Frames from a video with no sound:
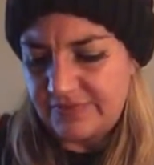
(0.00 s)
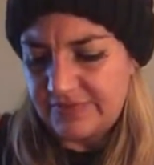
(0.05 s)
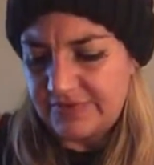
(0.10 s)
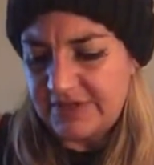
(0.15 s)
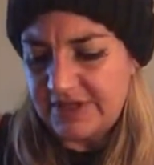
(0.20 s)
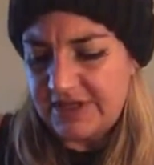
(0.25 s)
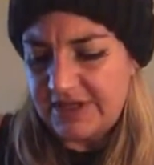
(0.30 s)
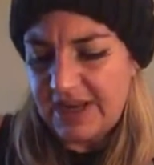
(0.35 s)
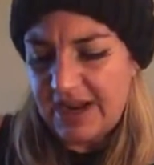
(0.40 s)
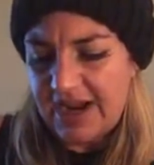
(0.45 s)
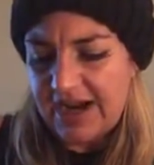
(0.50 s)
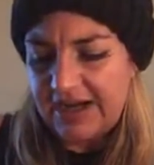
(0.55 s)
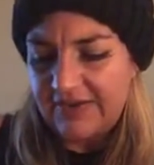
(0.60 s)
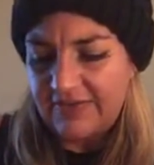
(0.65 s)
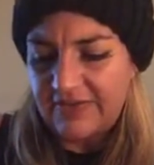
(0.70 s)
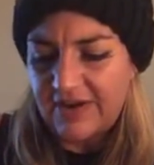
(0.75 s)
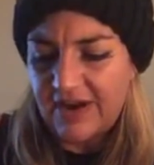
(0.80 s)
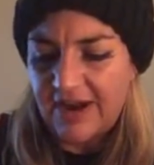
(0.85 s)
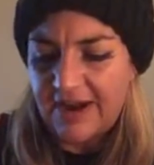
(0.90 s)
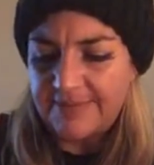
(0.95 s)
The Nine of
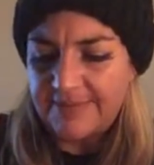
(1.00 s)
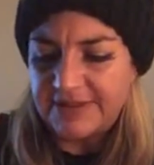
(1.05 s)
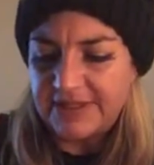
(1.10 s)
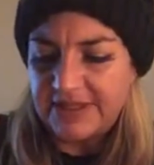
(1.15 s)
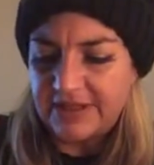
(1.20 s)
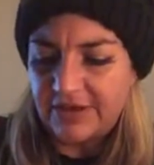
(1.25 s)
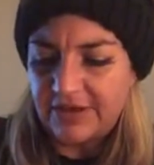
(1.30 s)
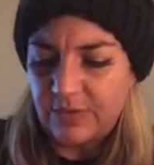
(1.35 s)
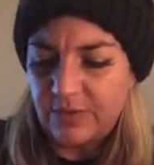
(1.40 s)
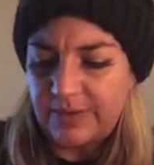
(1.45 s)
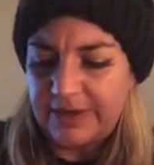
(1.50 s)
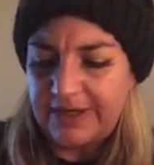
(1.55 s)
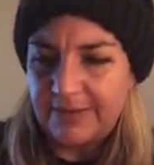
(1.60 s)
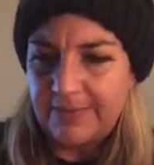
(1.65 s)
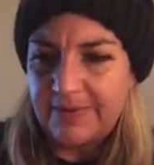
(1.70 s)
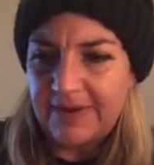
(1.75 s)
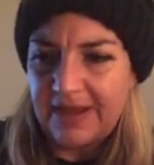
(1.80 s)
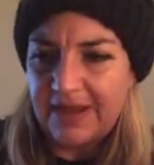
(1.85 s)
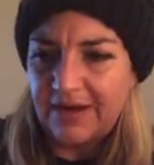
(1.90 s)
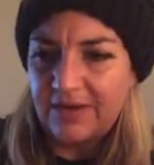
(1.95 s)
Cups and the Queen of
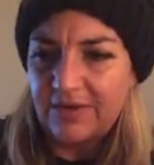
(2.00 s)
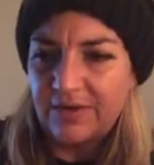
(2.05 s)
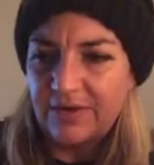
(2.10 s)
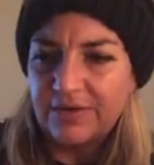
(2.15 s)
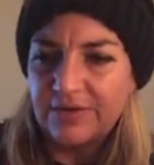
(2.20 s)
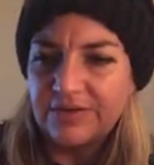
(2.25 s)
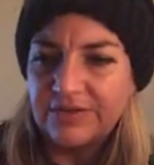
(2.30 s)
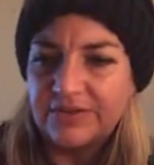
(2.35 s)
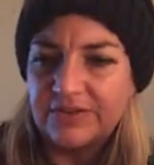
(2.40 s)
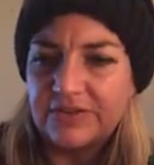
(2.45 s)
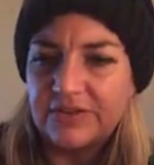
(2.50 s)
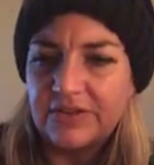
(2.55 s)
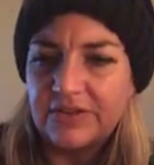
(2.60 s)
Pentacles.